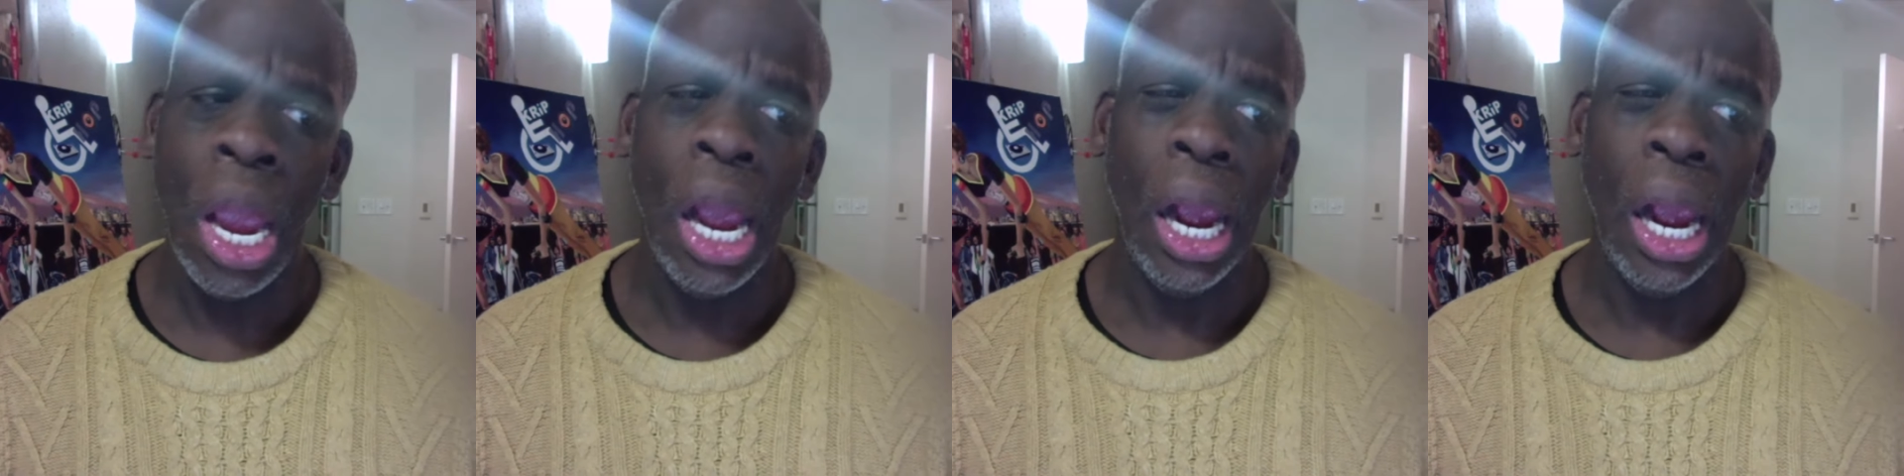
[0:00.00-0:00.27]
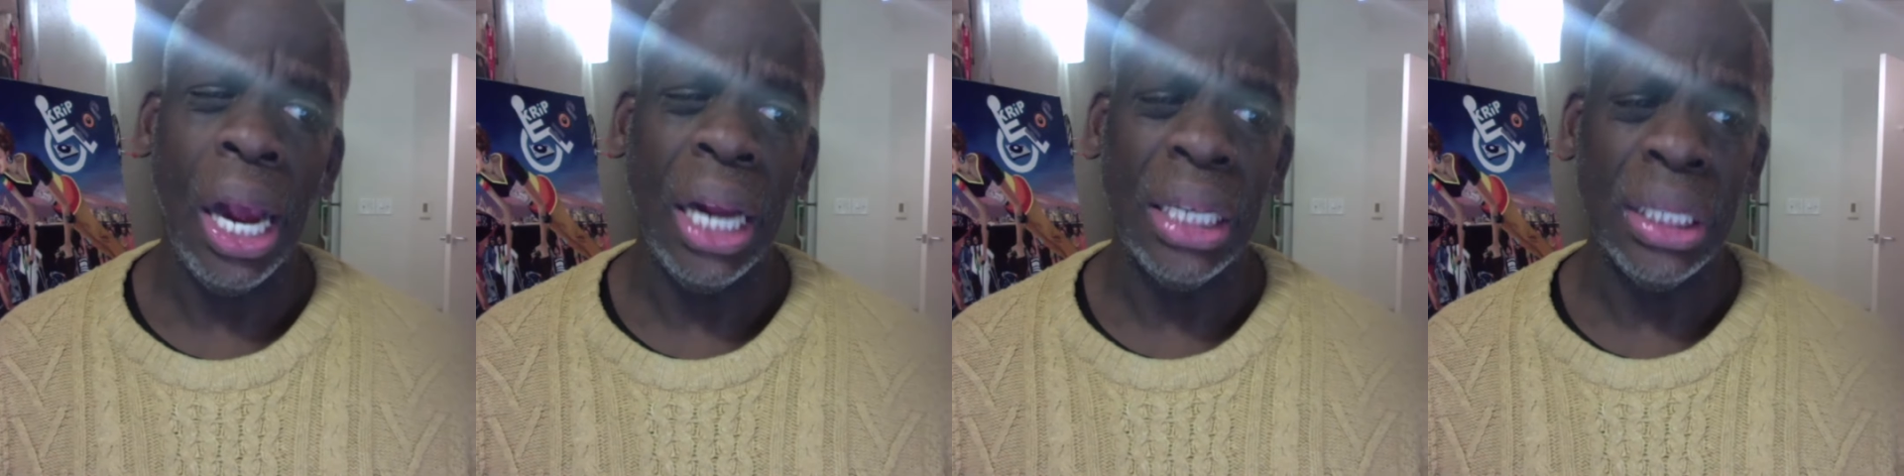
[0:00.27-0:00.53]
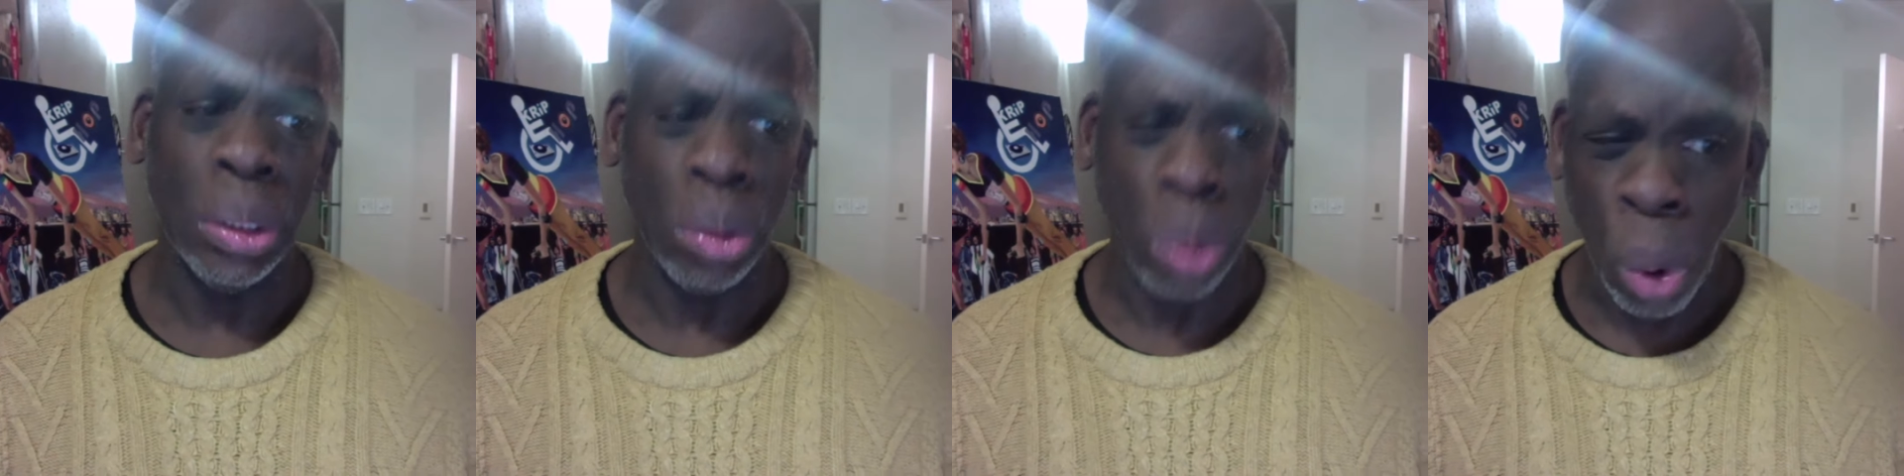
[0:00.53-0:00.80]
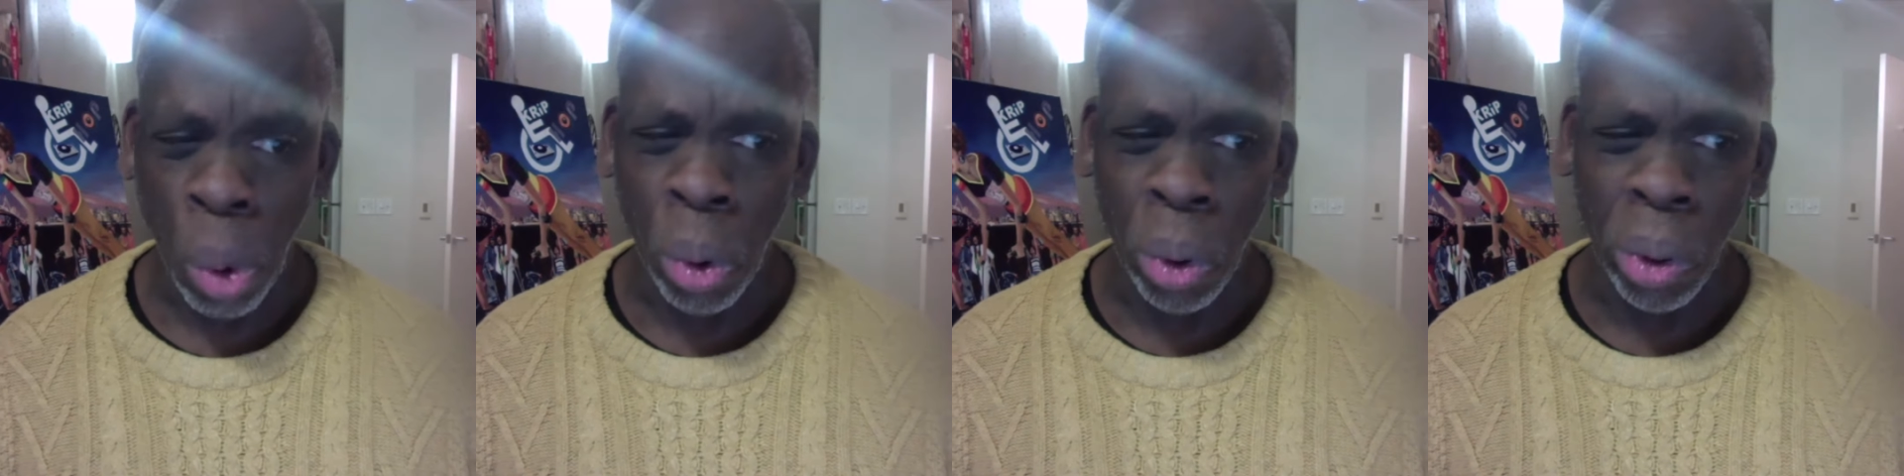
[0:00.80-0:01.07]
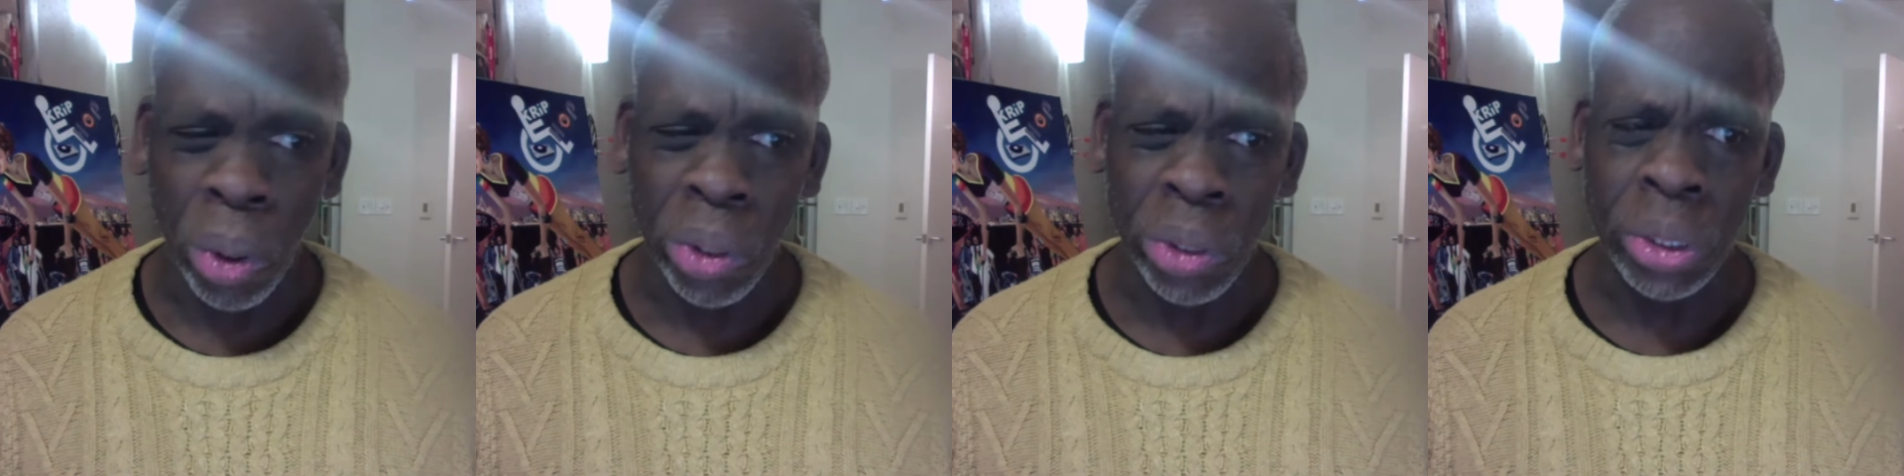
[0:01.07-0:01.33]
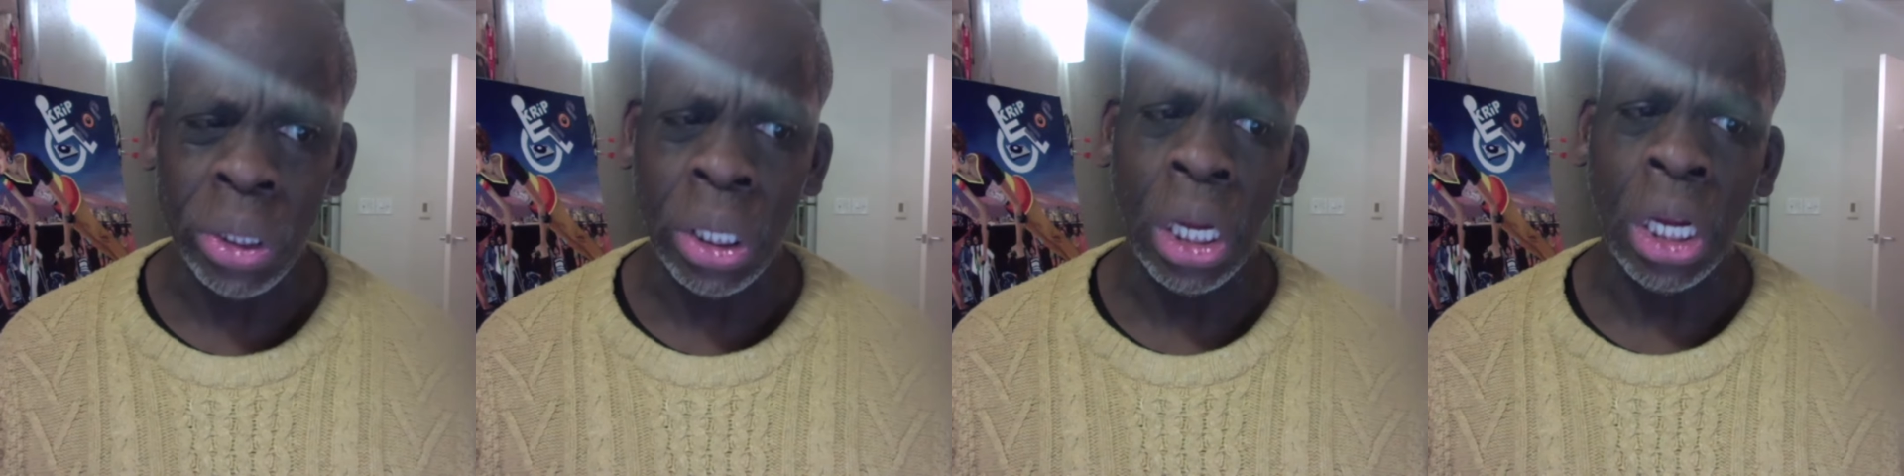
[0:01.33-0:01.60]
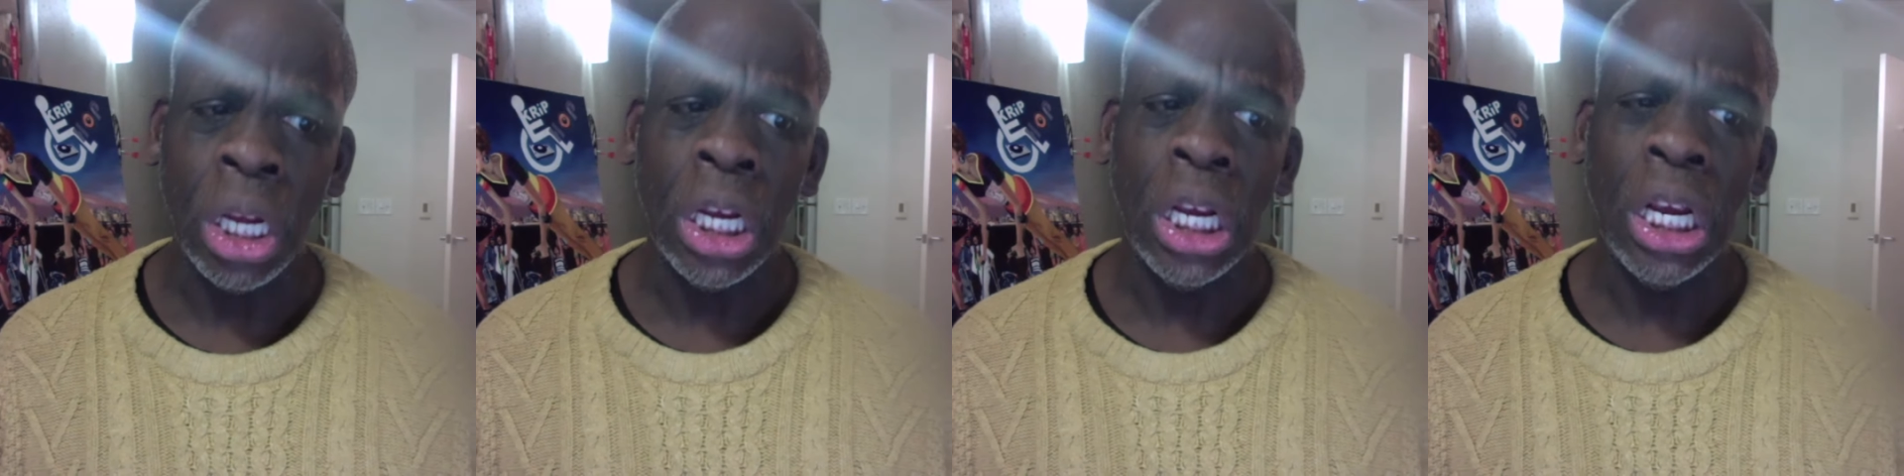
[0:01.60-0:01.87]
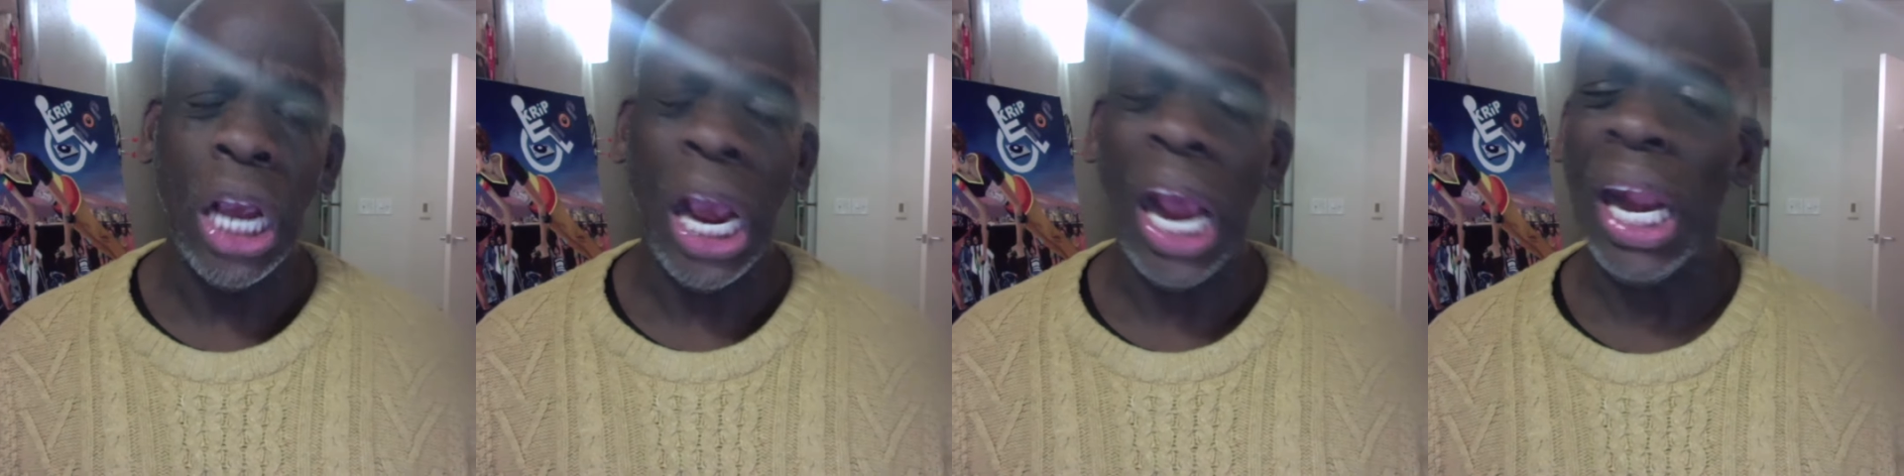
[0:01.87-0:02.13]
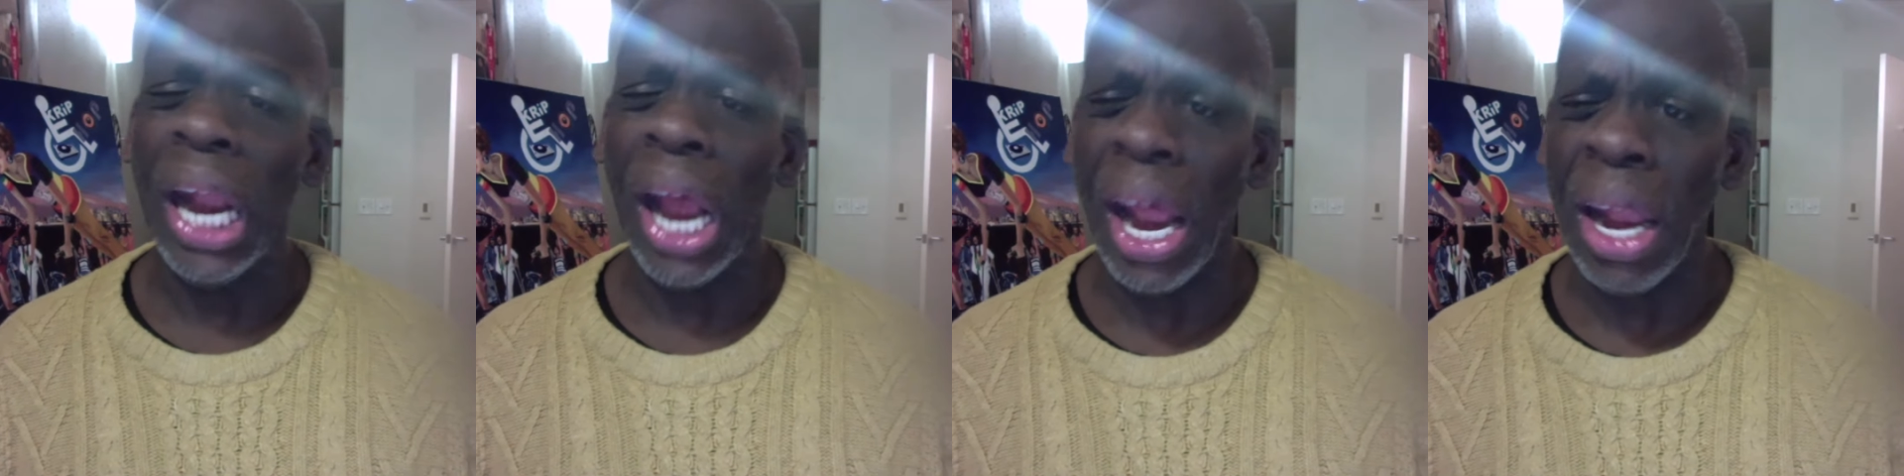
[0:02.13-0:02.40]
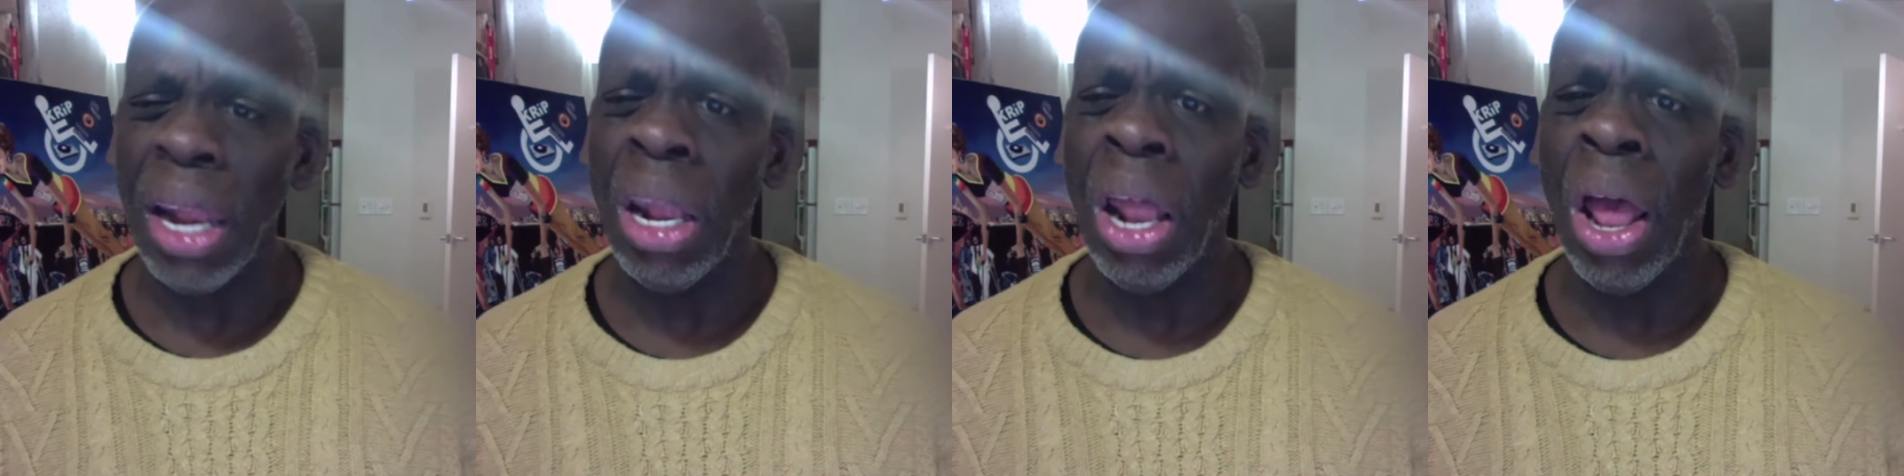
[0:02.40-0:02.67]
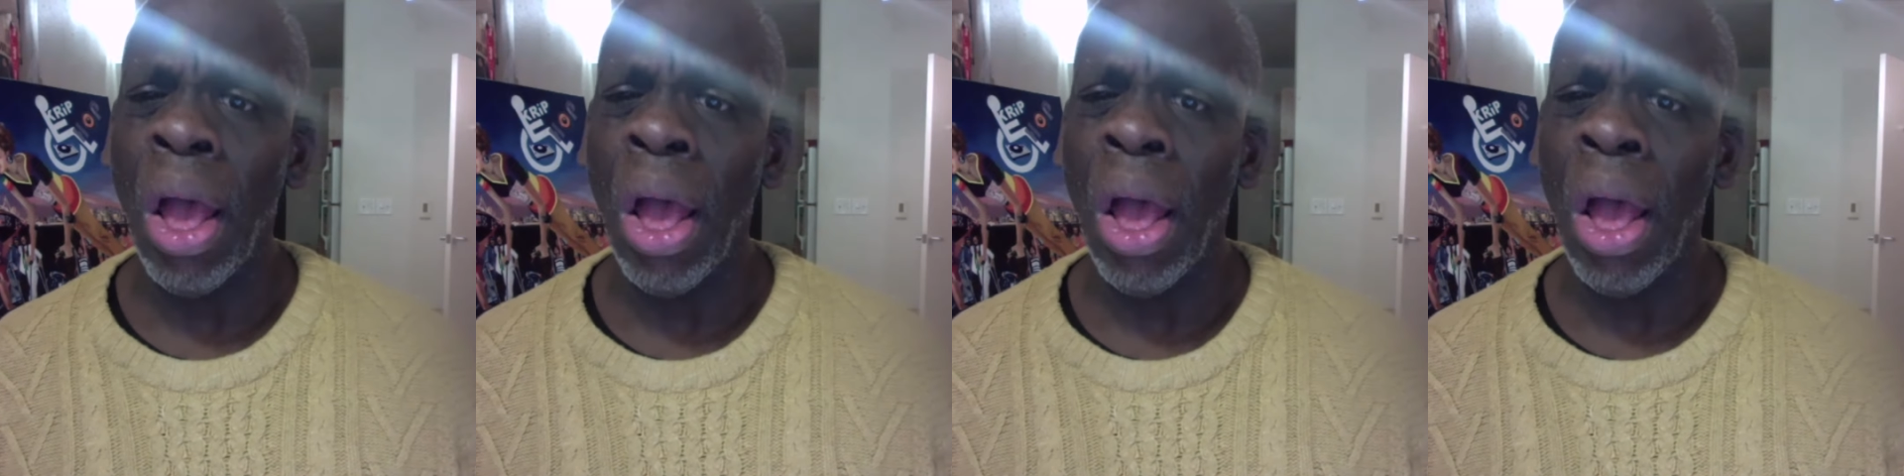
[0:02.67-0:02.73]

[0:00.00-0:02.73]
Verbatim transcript: in schools and in